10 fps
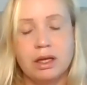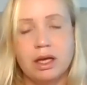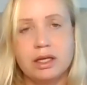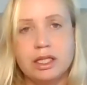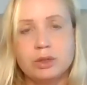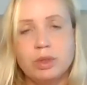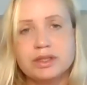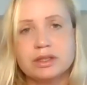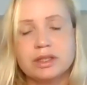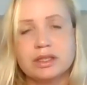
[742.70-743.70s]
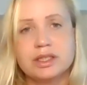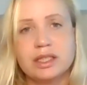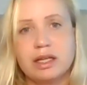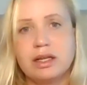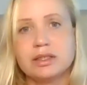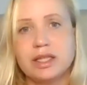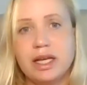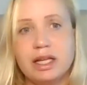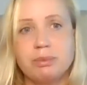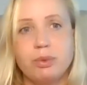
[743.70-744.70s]
And it wasn't until I got
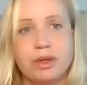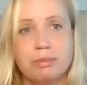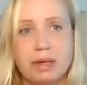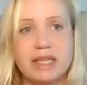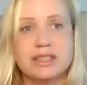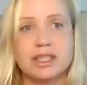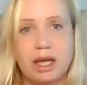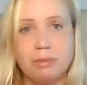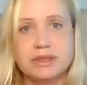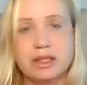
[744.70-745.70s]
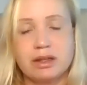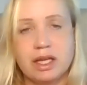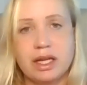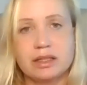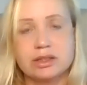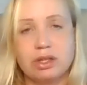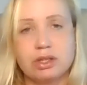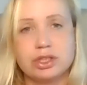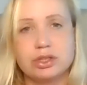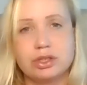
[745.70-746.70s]
help with Passion Apps that I
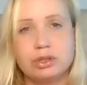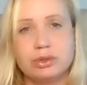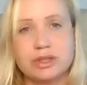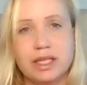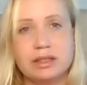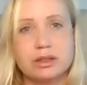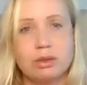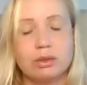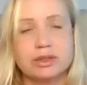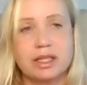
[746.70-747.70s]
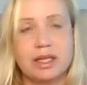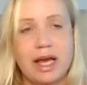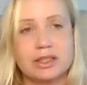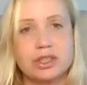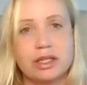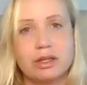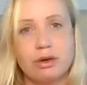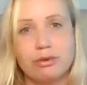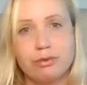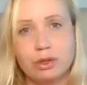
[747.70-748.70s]
started to do sales calls that actually
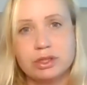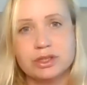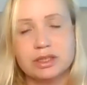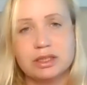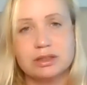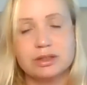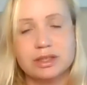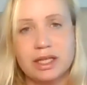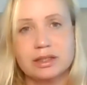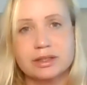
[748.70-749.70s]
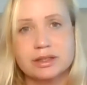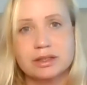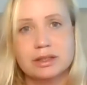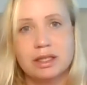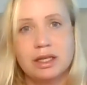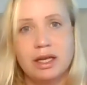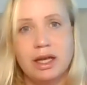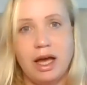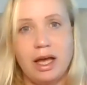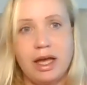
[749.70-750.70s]
converted into sales.
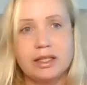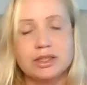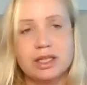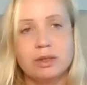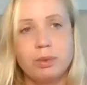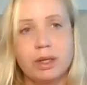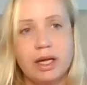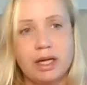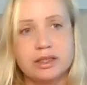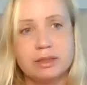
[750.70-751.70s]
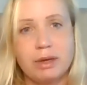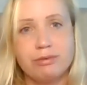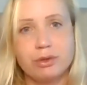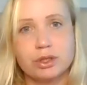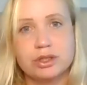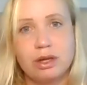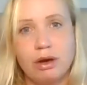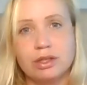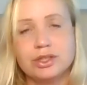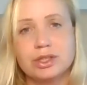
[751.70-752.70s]
I actually, when I did my first
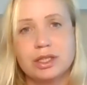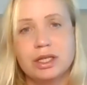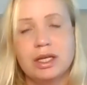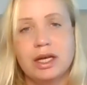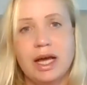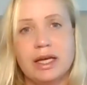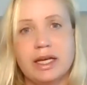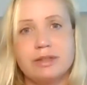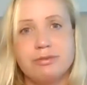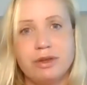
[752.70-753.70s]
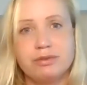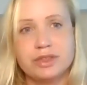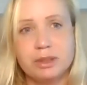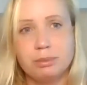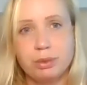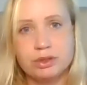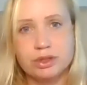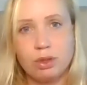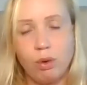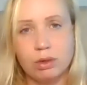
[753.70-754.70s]
launch, I had 15
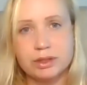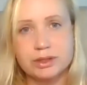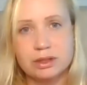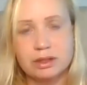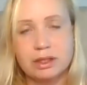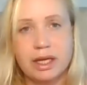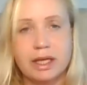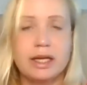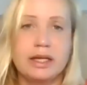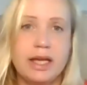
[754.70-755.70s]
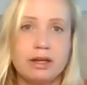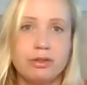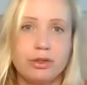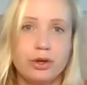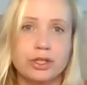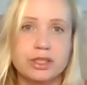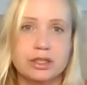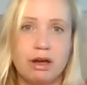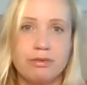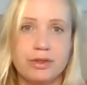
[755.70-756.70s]
booked calls and I nailed
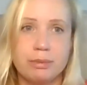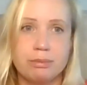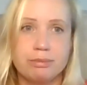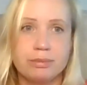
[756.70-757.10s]
13 of them.